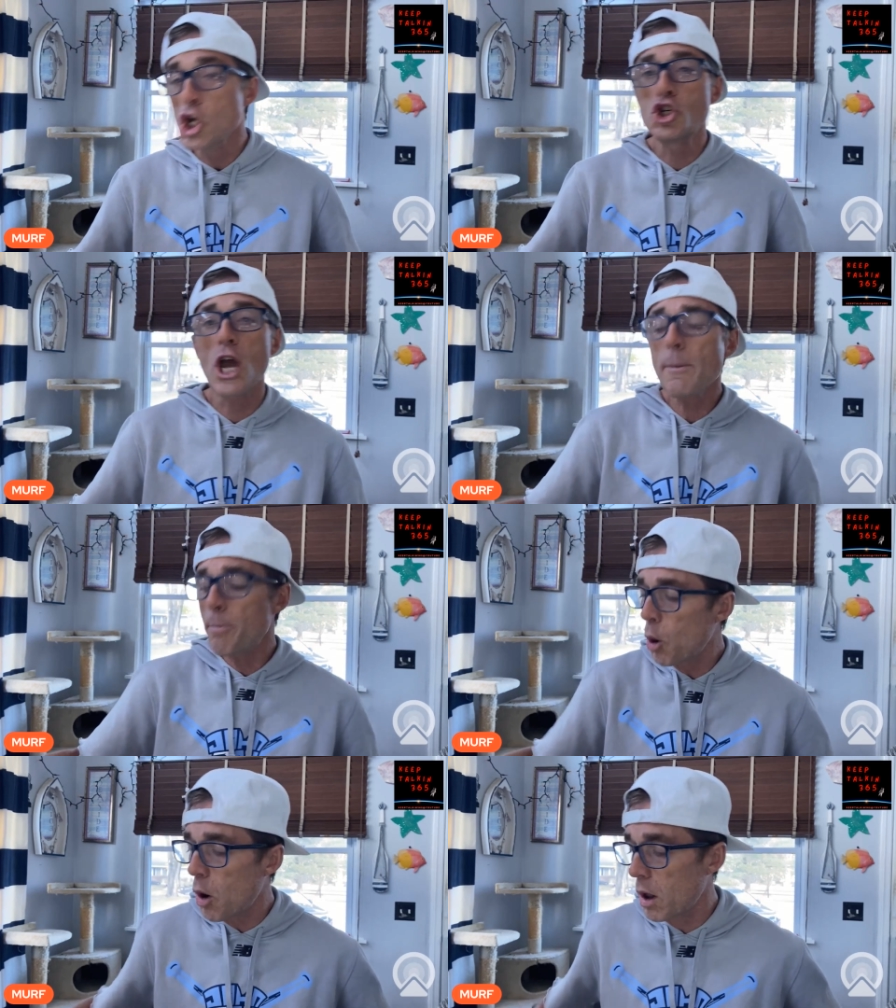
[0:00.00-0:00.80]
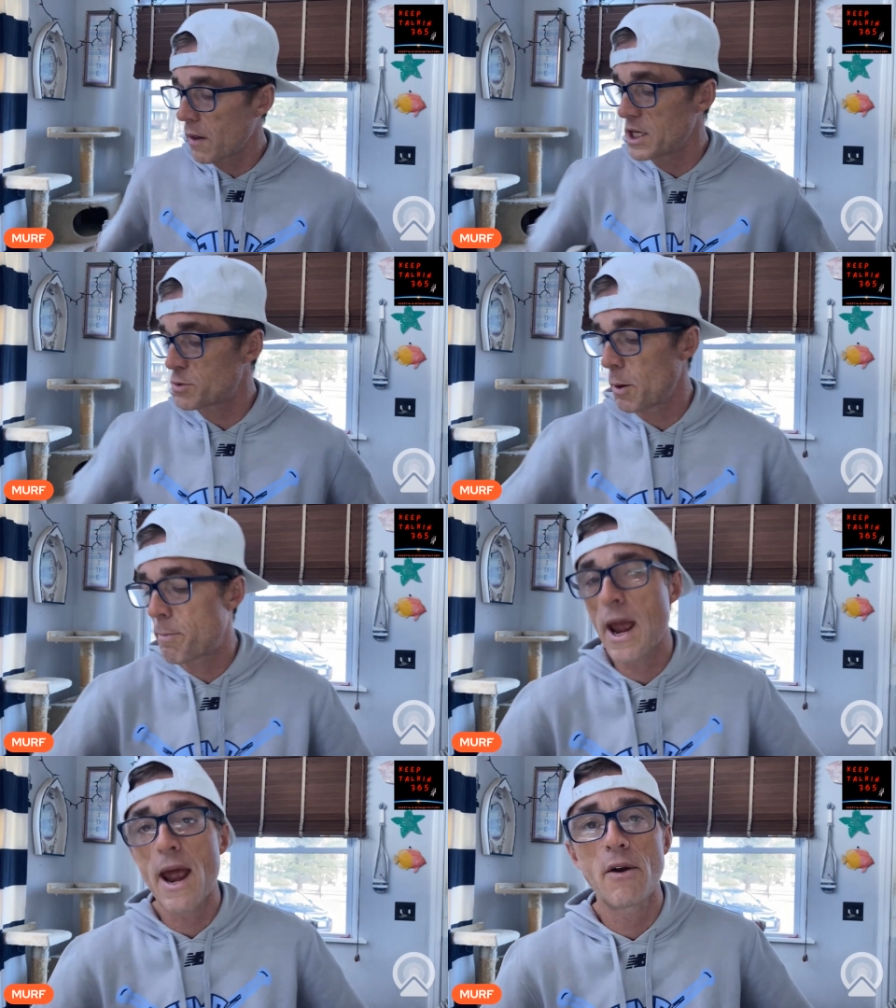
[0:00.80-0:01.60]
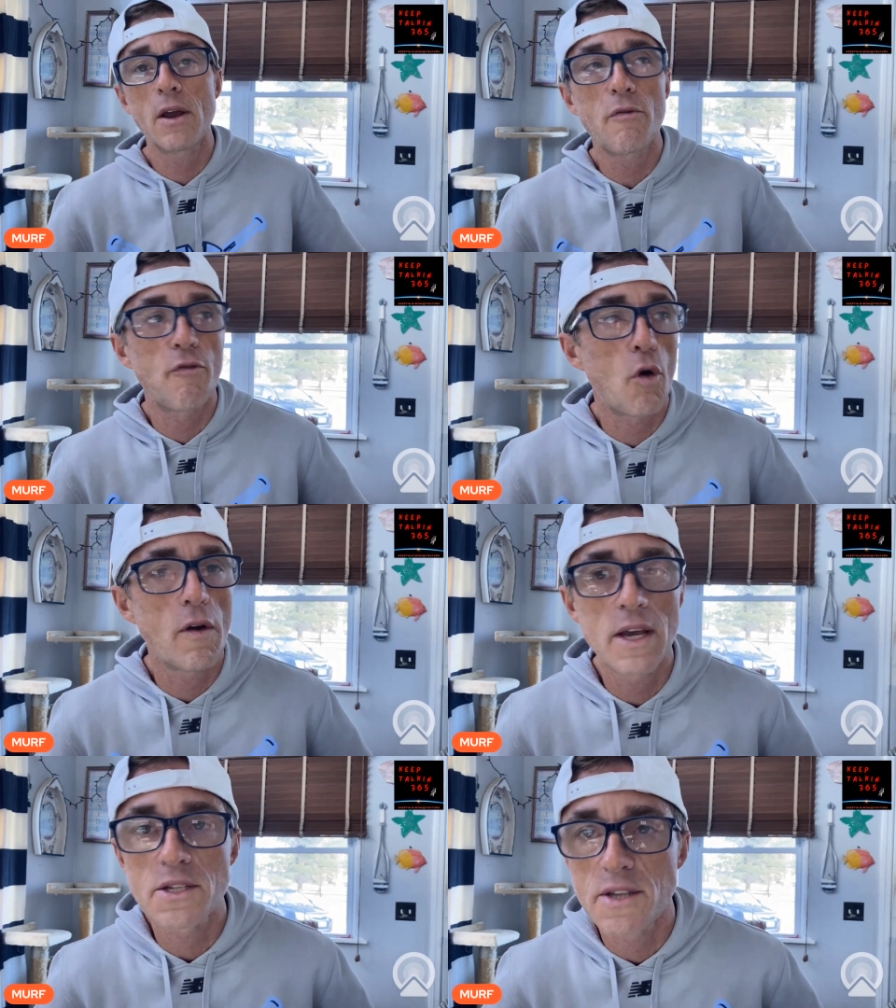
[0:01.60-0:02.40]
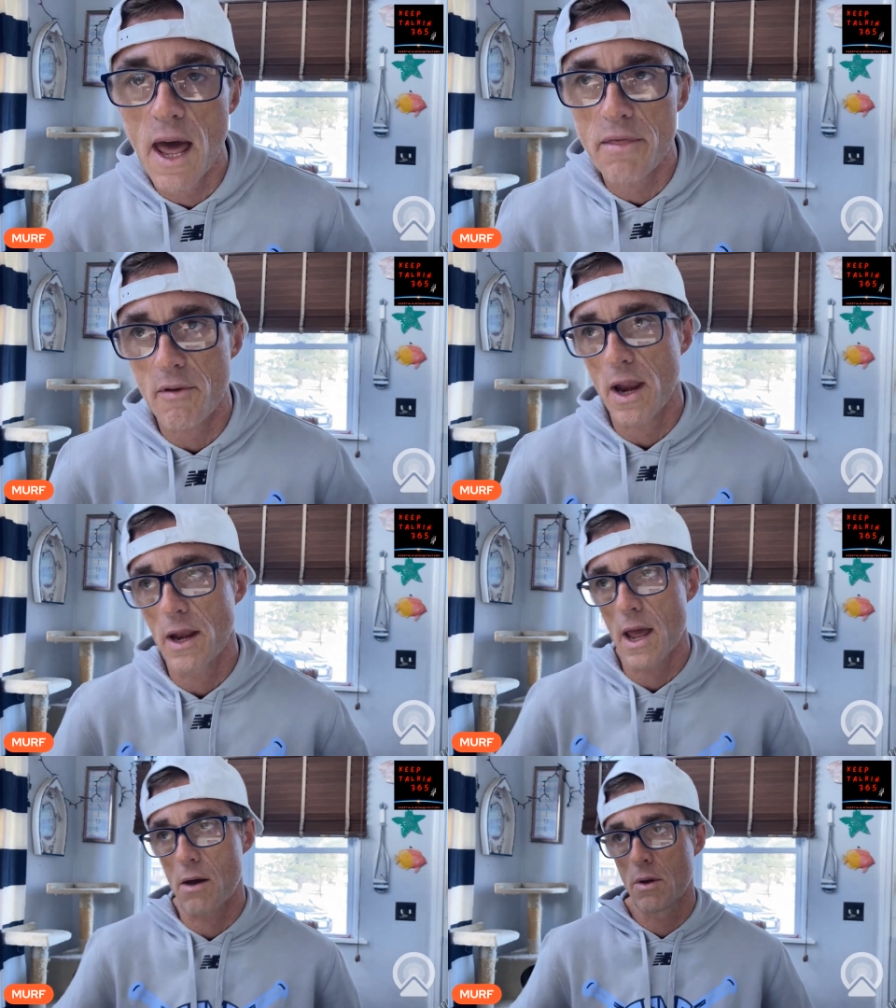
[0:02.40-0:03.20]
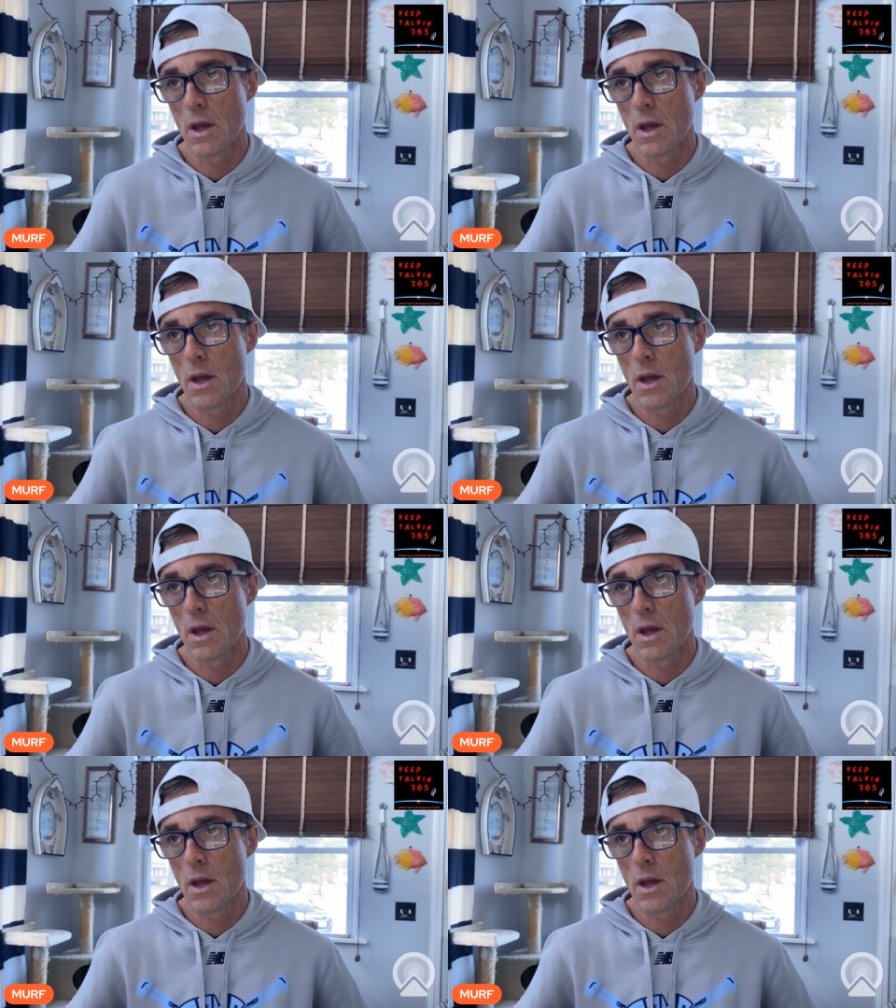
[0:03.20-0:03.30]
Jake Paul is preparing for his death right now.